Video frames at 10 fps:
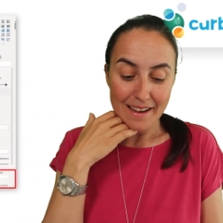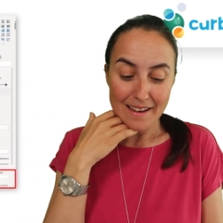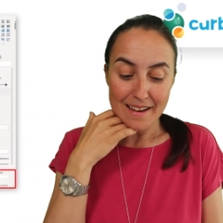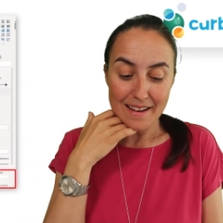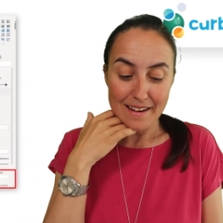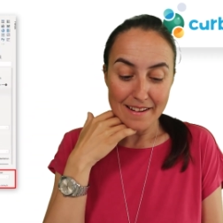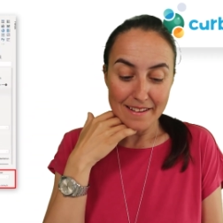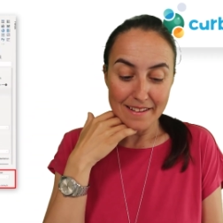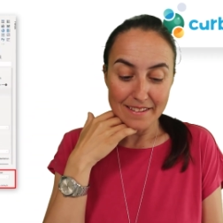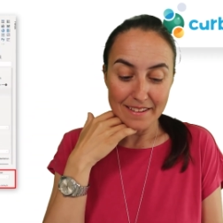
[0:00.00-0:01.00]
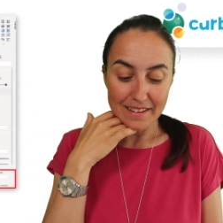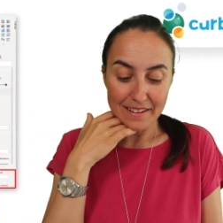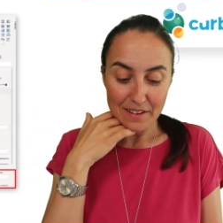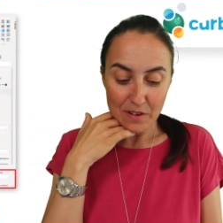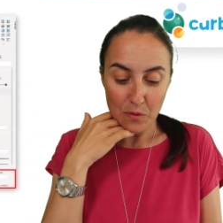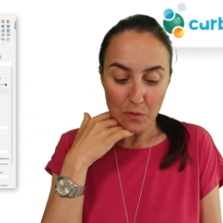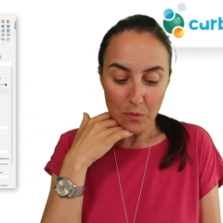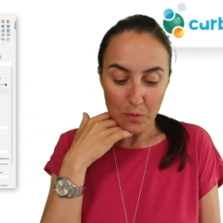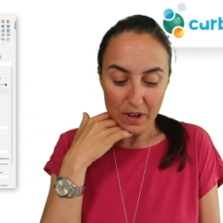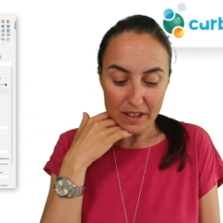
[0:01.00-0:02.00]
And
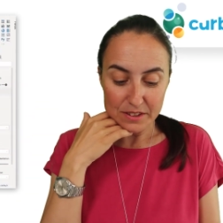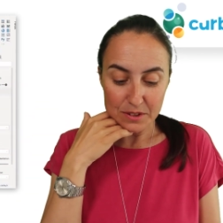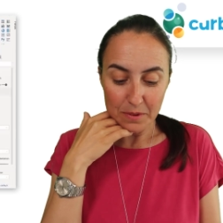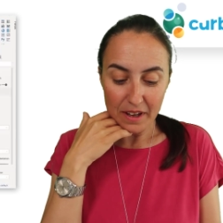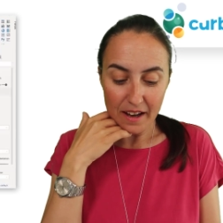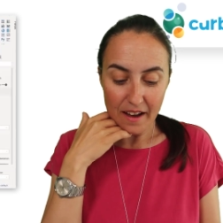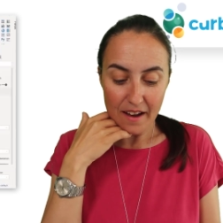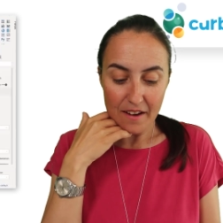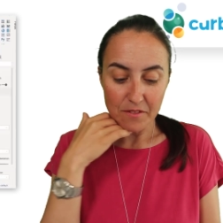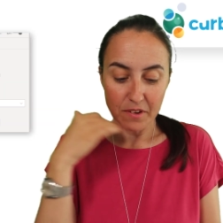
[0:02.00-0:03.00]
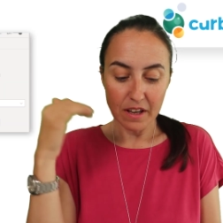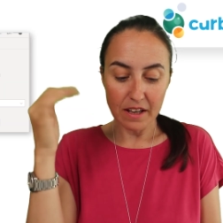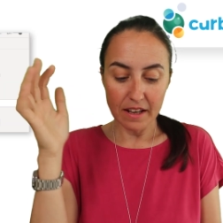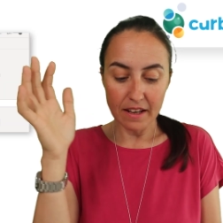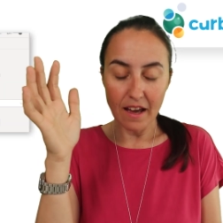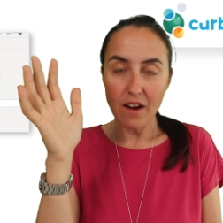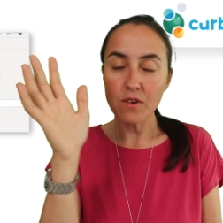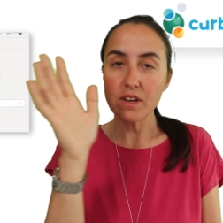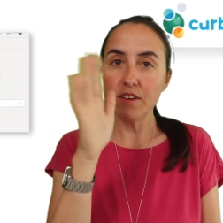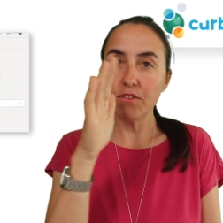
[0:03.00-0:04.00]
what else do we have?
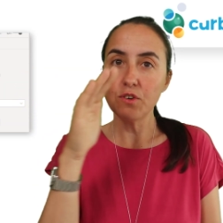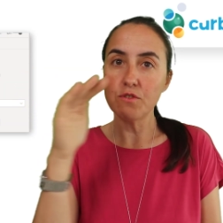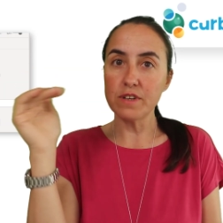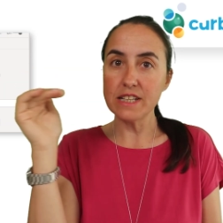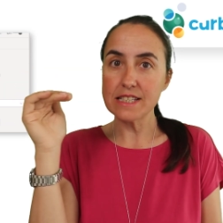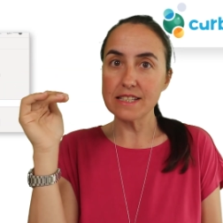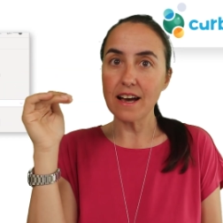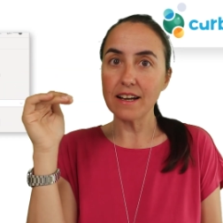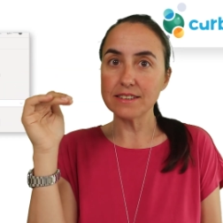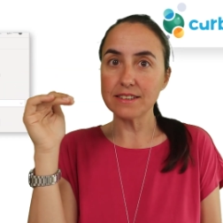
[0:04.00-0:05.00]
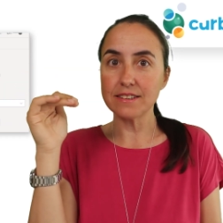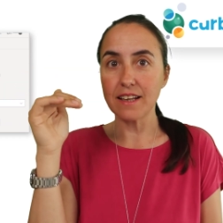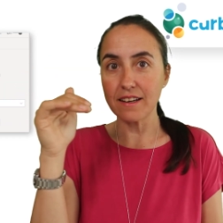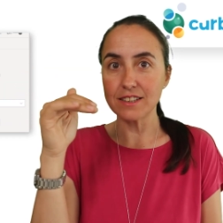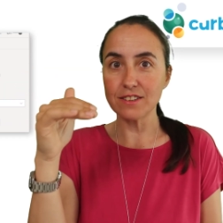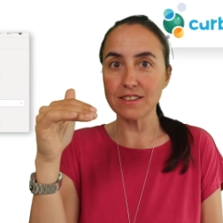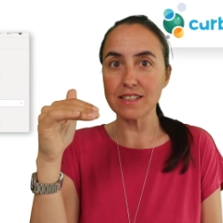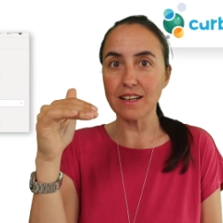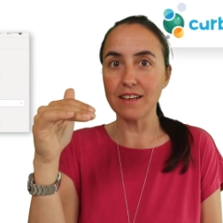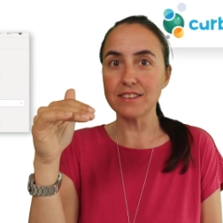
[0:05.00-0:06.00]
Now, if you resize the text on the
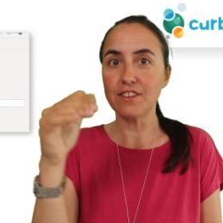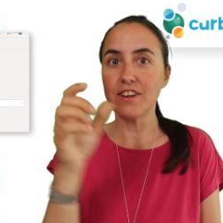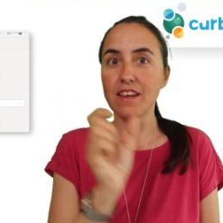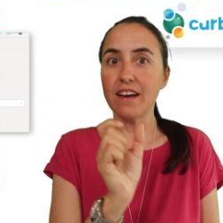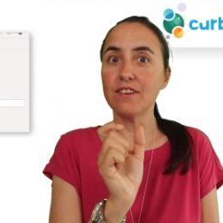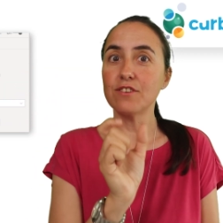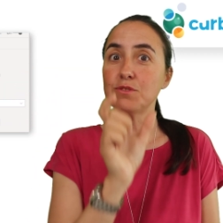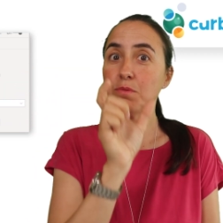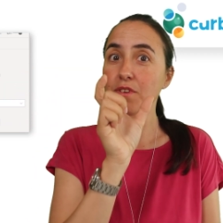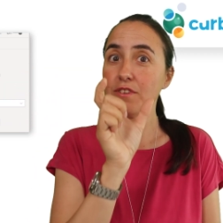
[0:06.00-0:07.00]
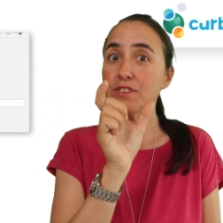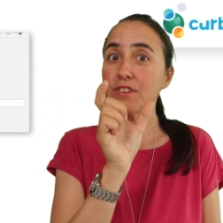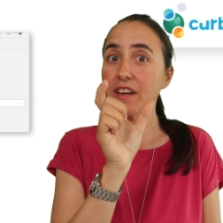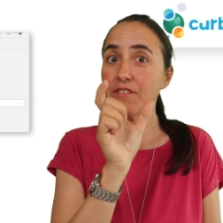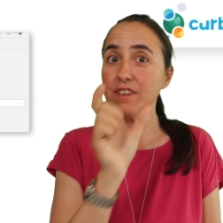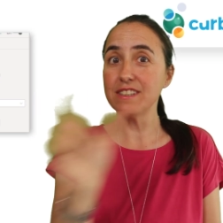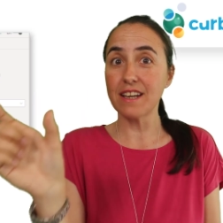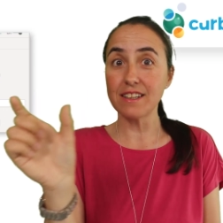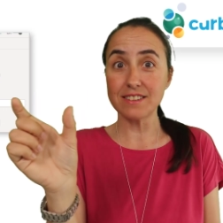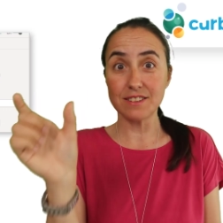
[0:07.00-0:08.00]
slicer, the icons will also get
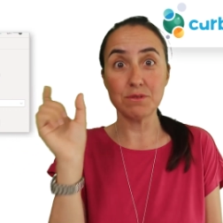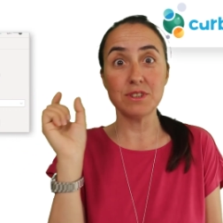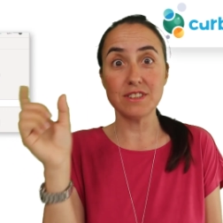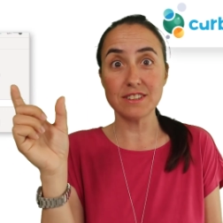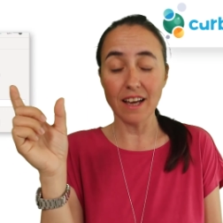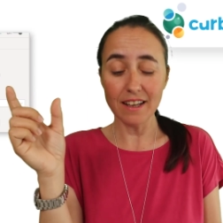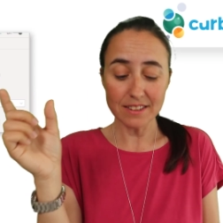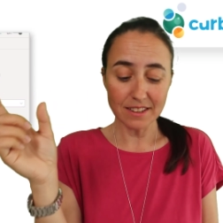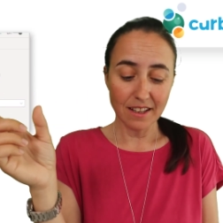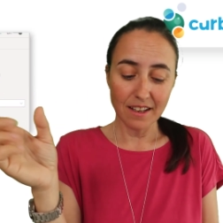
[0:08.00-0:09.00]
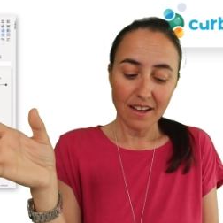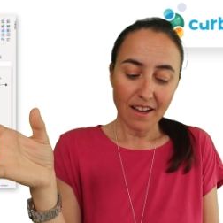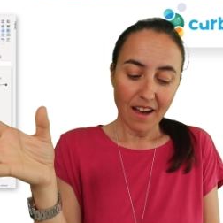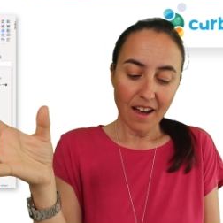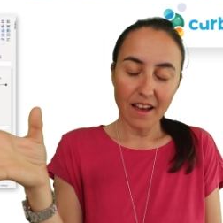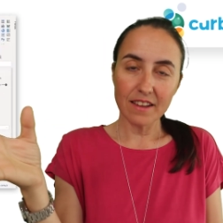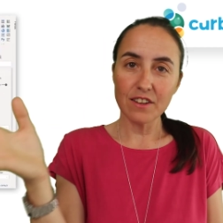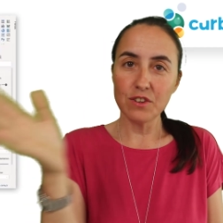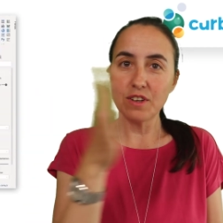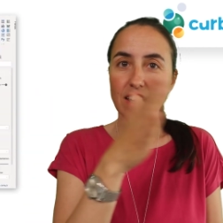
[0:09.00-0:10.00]
resized, which is nice.
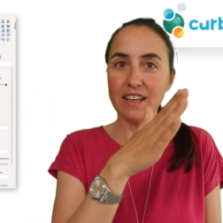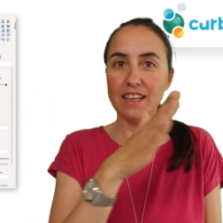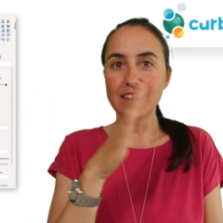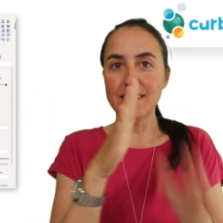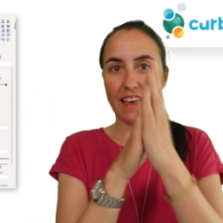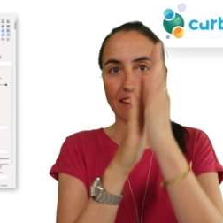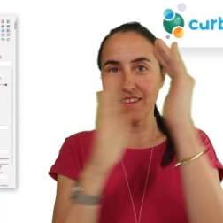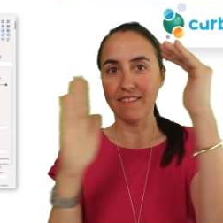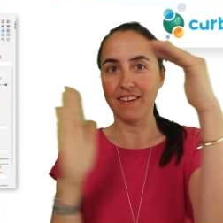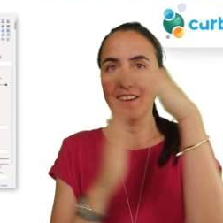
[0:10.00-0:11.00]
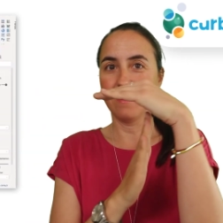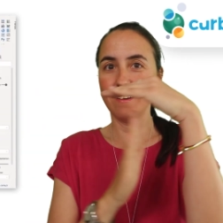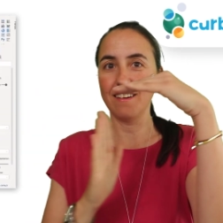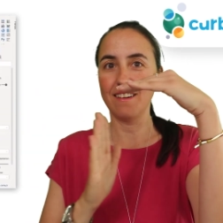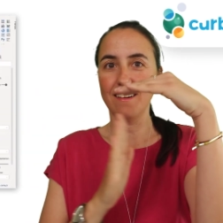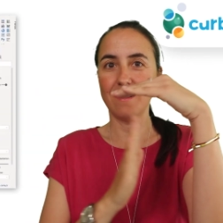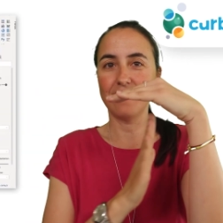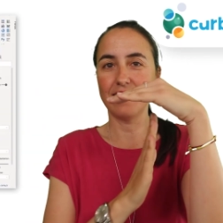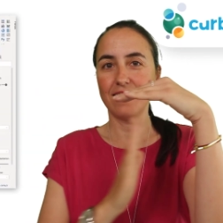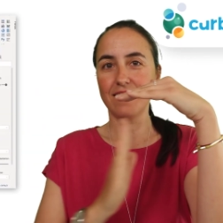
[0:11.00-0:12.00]
And you can indent, uh,